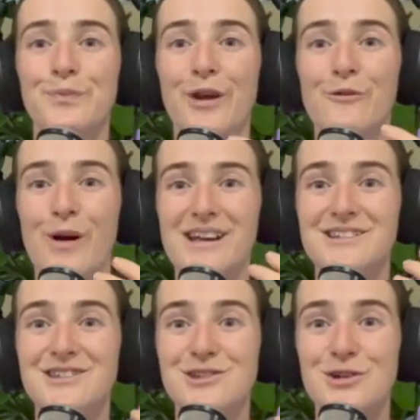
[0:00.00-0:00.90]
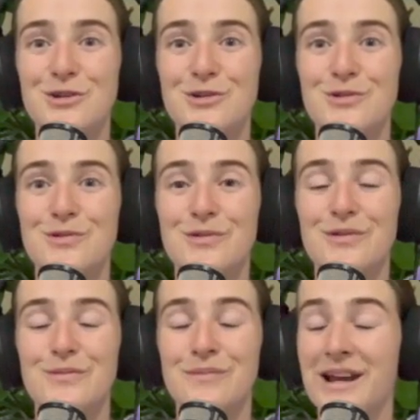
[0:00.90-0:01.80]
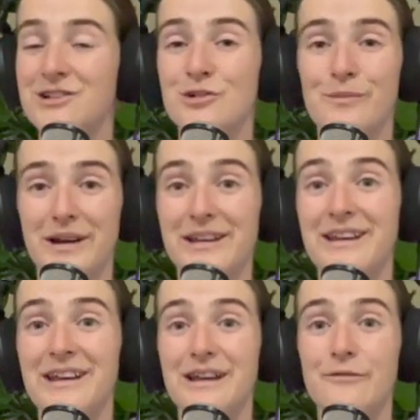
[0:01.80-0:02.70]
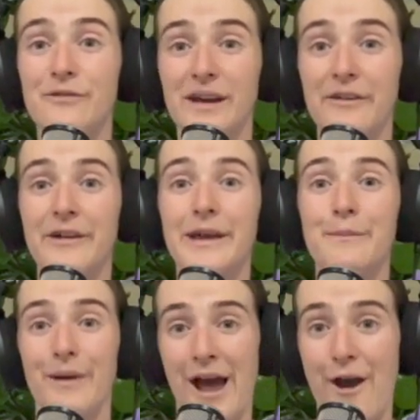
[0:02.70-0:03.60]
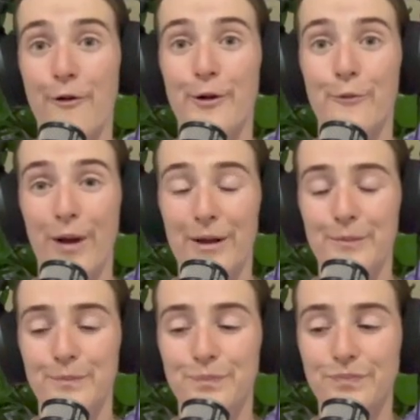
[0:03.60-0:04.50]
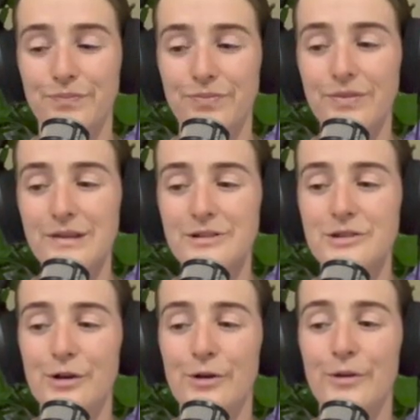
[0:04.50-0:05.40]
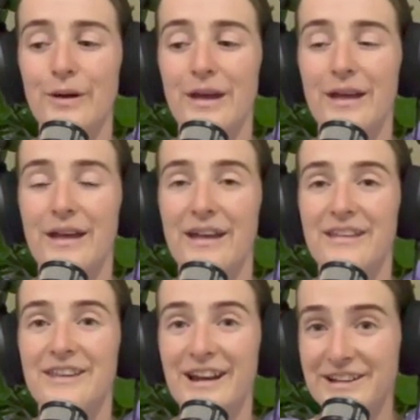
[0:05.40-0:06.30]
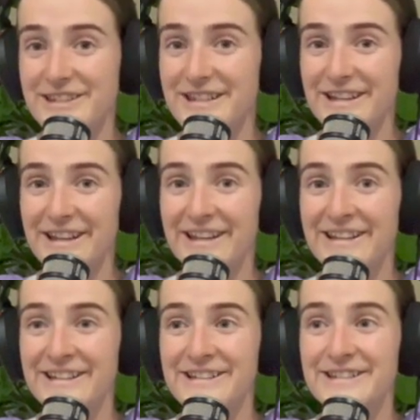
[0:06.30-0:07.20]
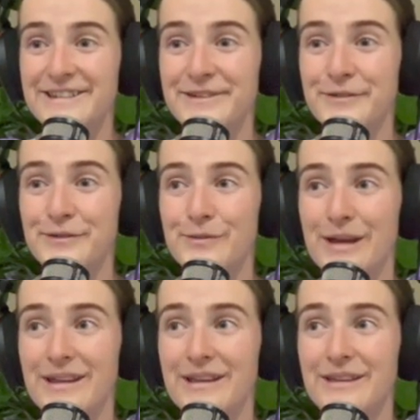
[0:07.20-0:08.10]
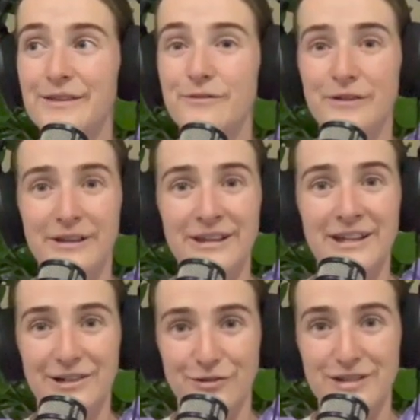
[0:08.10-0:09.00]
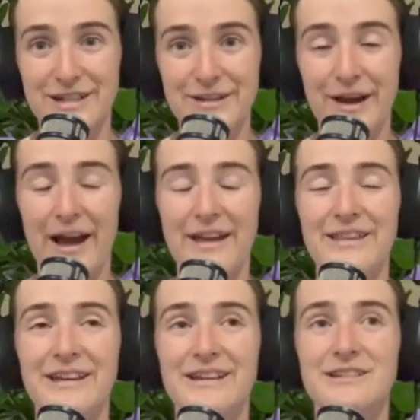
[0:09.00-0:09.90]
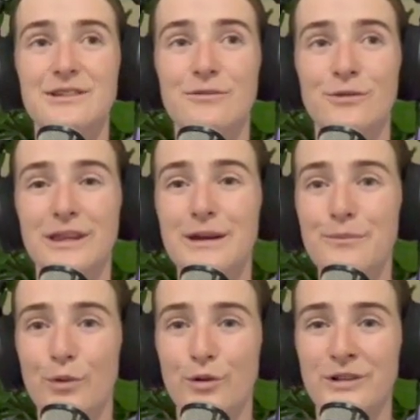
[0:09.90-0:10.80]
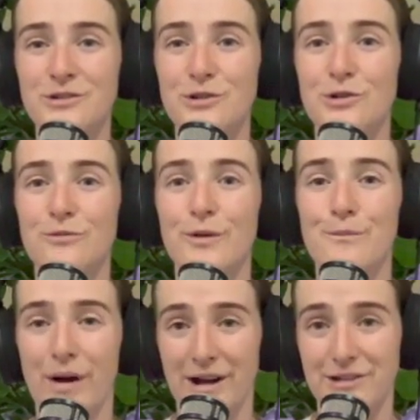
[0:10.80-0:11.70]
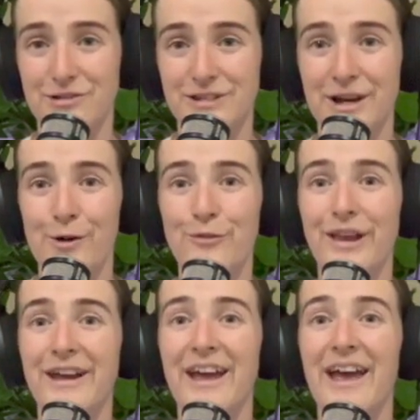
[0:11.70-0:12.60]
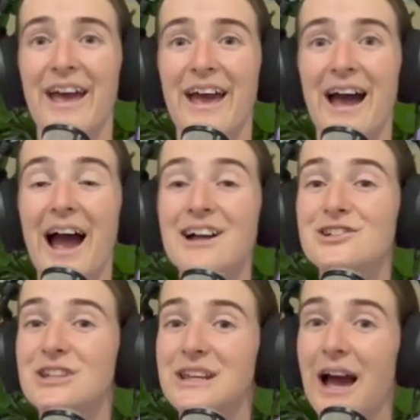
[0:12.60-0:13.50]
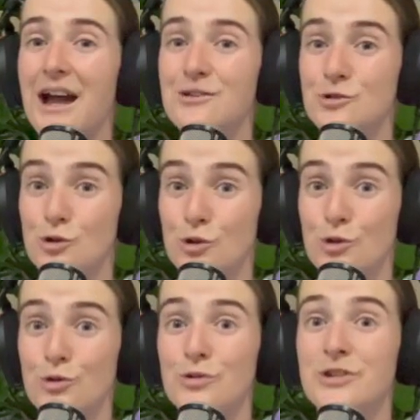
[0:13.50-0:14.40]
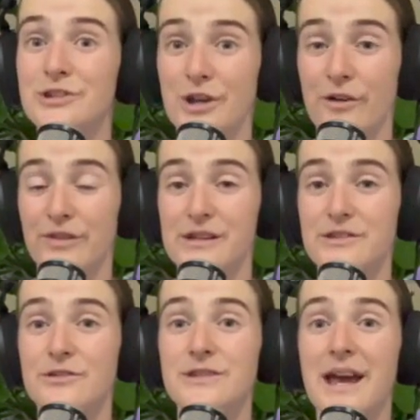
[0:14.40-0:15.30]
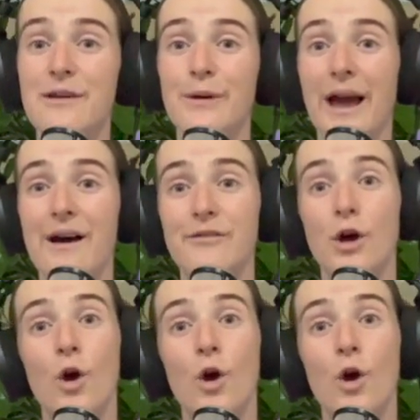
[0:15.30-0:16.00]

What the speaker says: ways to manage your money in a very empowering way. So the next thing is with feeling guilty. I think it's really important to remind yourself, like, actually, I do deserve this. So say we have